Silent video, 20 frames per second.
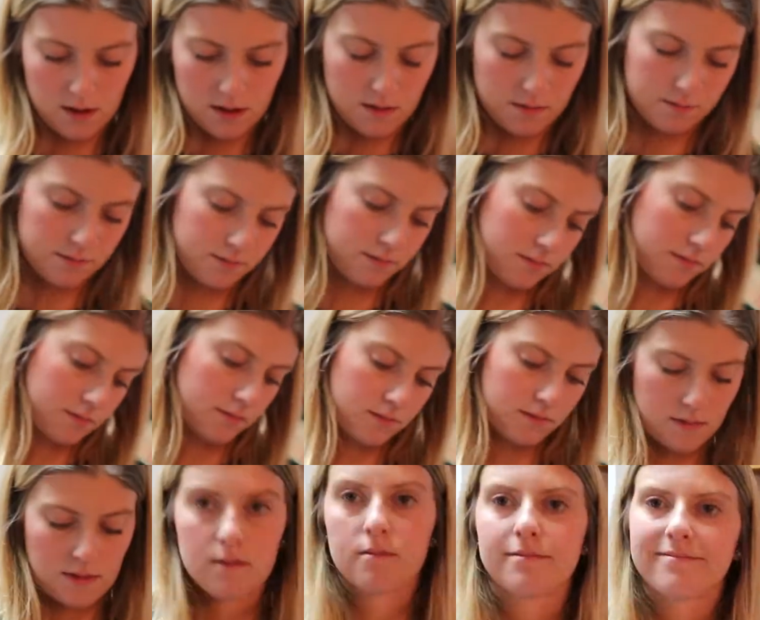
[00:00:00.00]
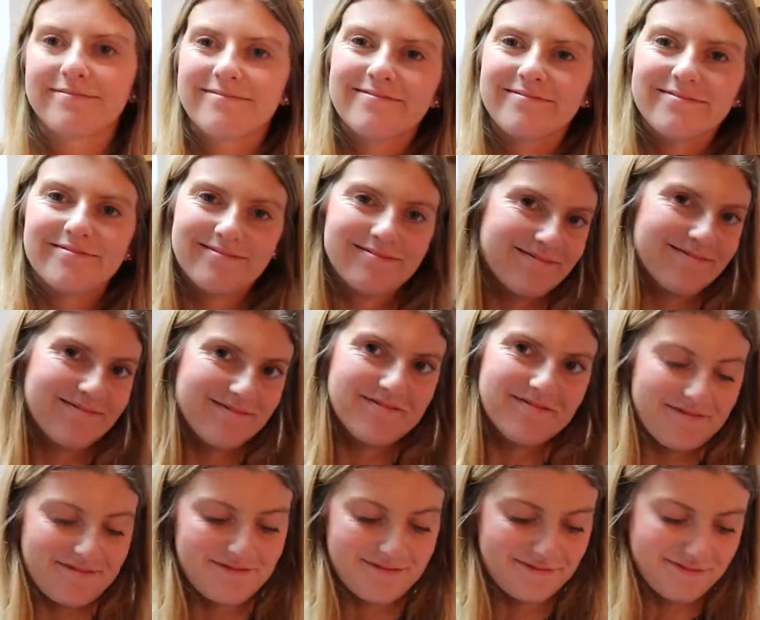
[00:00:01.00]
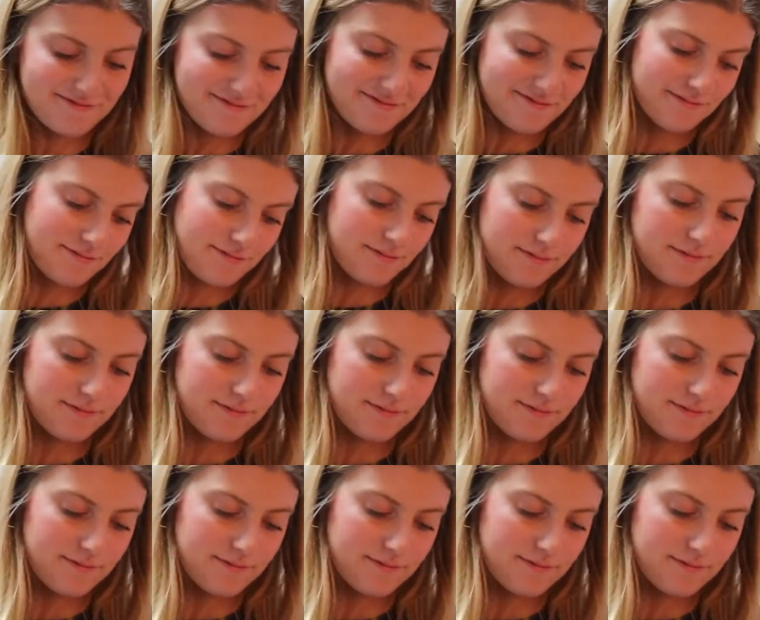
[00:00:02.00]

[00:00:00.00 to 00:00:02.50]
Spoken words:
as long as you don't change the ingredients or